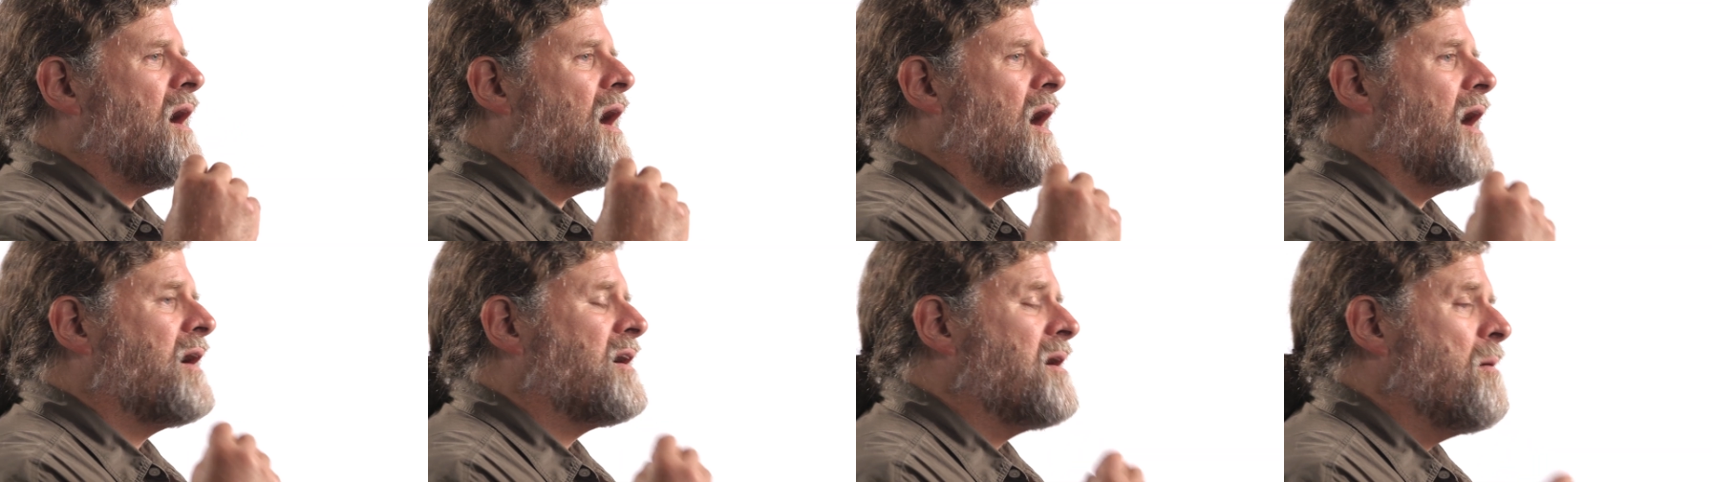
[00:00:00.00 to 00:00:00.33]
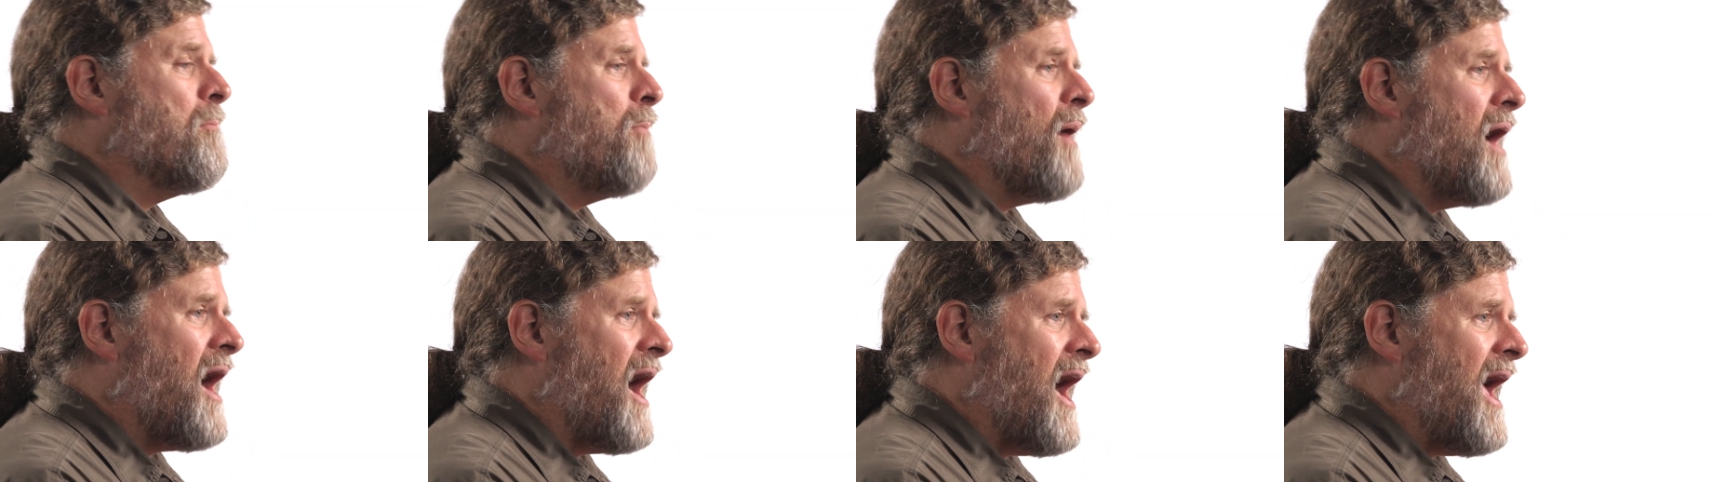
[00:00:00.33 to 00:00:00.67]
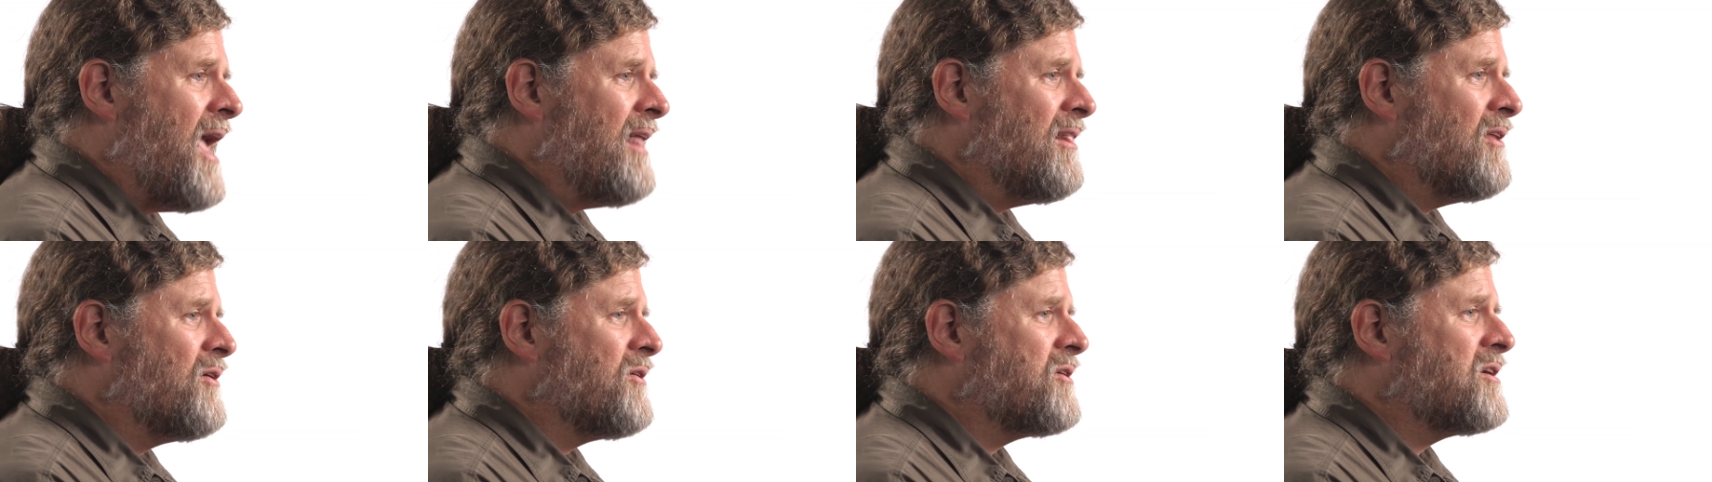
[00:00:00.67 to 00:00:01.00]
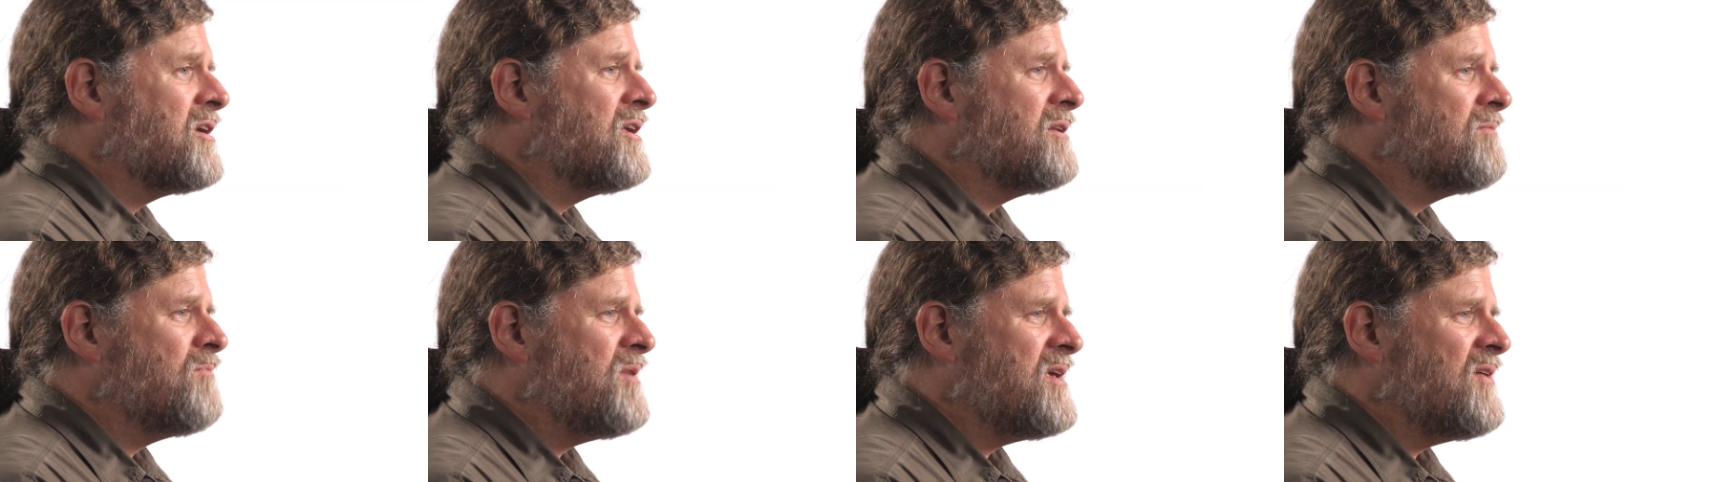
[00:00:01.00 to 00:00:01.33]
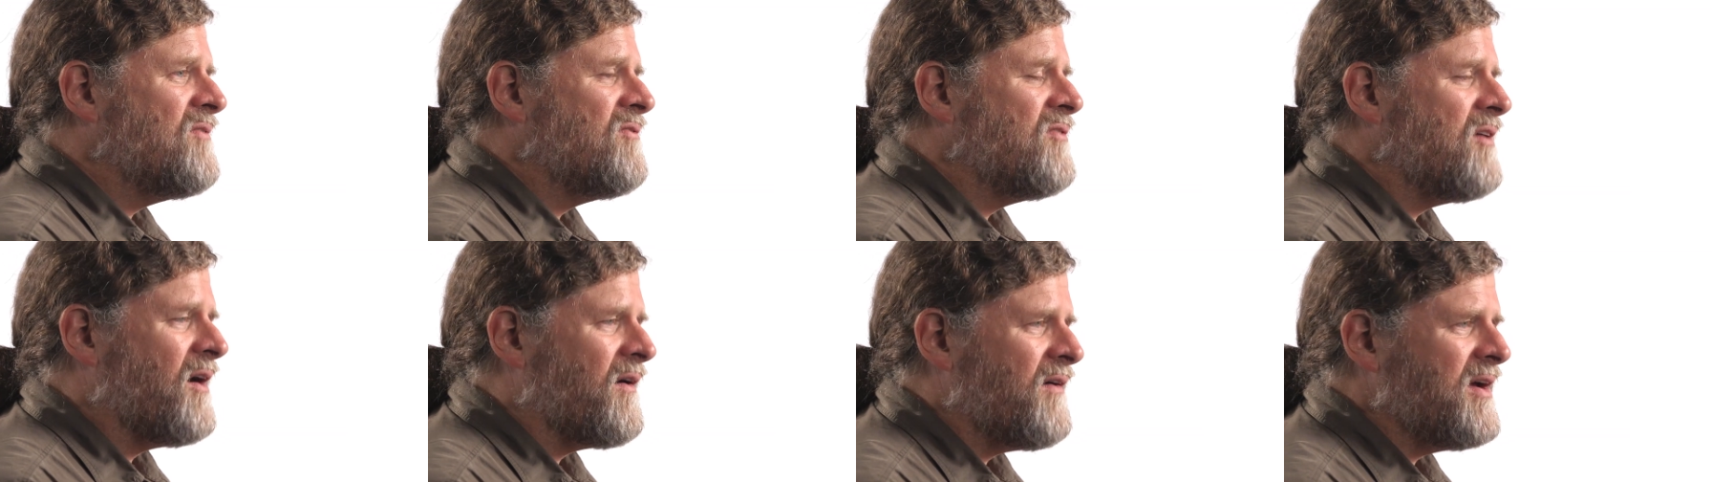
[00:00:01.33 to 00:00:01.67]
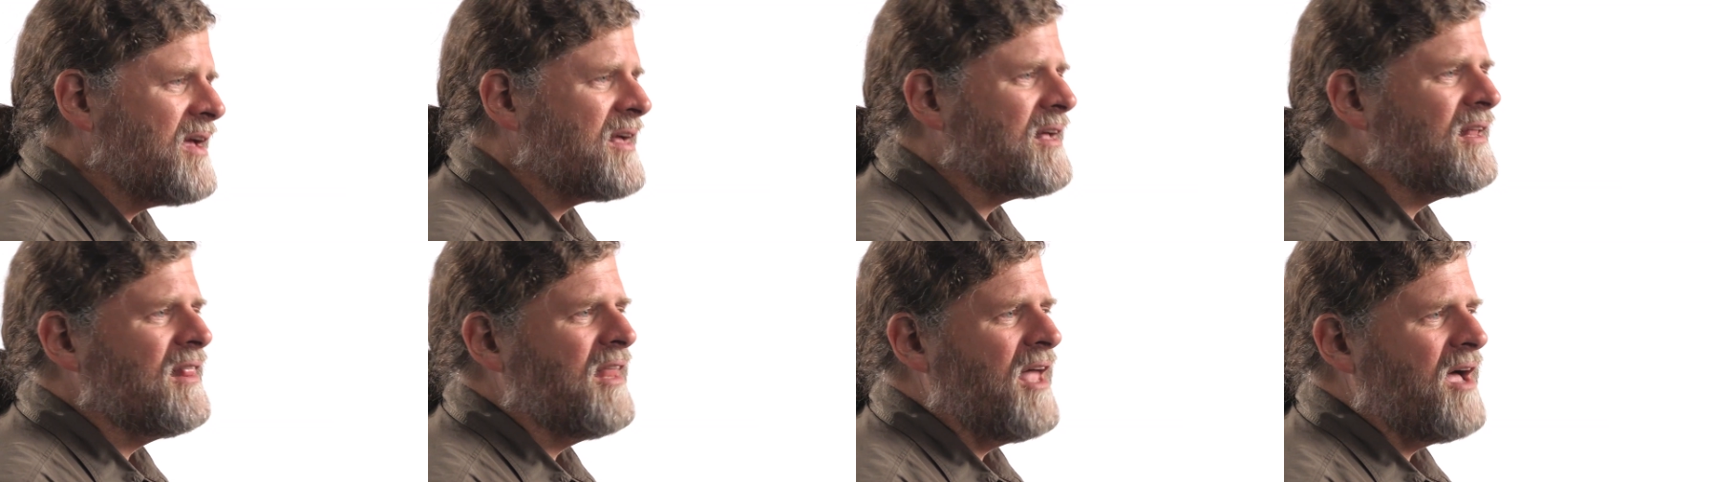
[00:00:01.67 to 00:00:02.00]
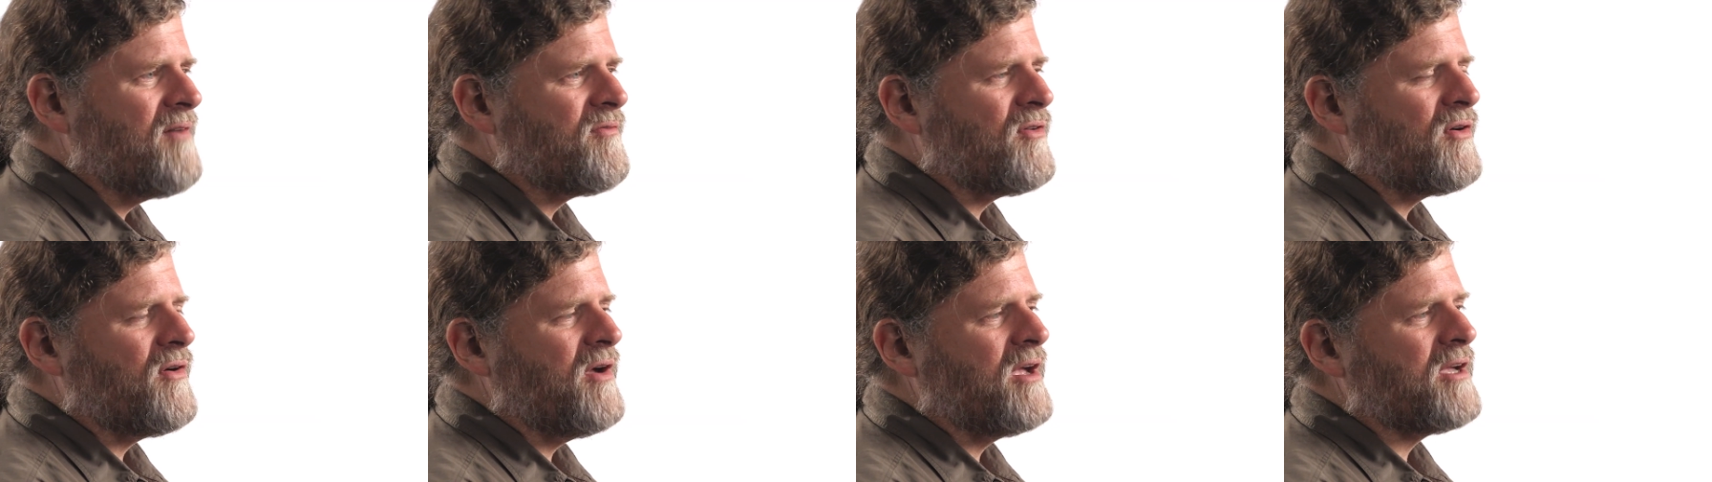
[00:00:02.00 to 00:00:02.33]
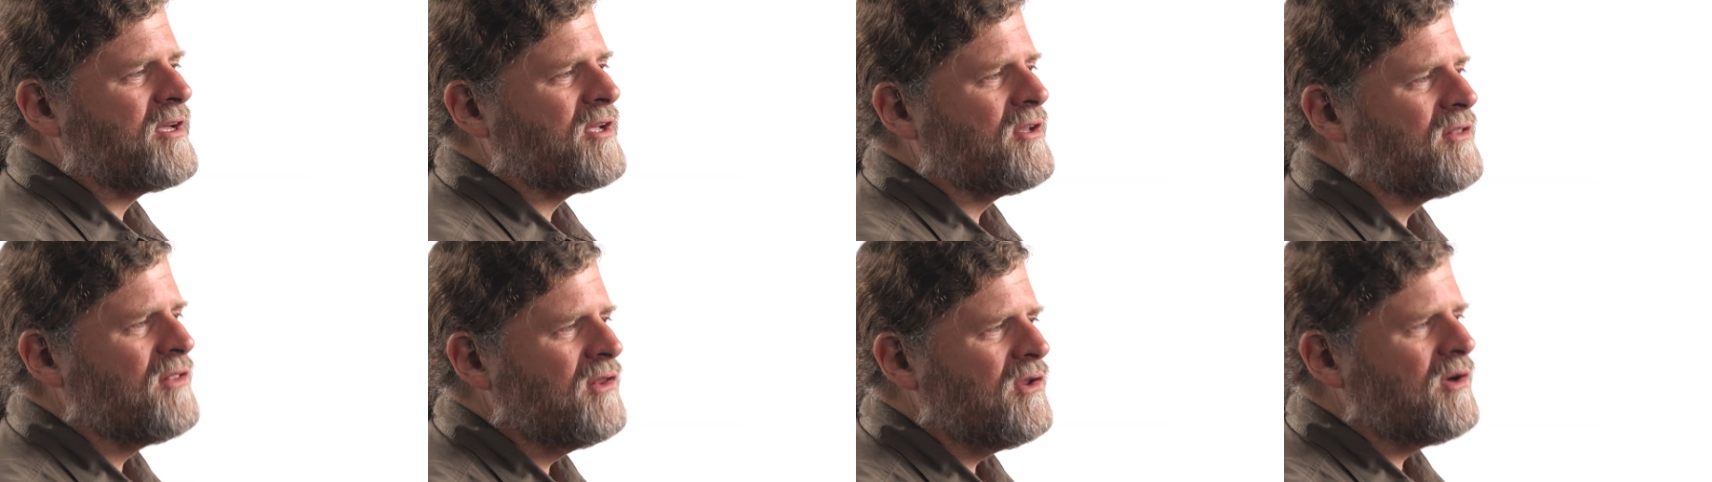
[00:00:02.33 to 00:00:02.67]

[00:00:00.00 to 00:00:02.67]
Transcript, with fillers: A compiler can be very clever and can